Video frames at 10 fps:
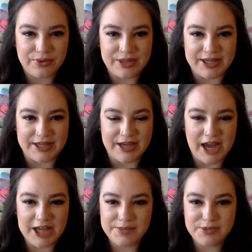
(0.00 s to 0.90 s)
Like,
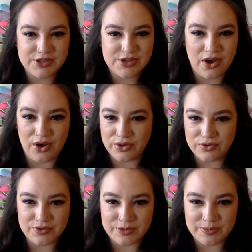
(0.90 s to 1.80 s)
I am just all
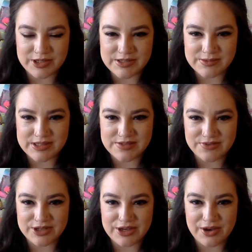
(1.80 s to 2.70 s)
over the place with this
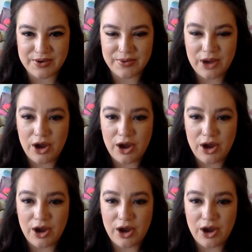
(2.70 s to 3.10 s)
video.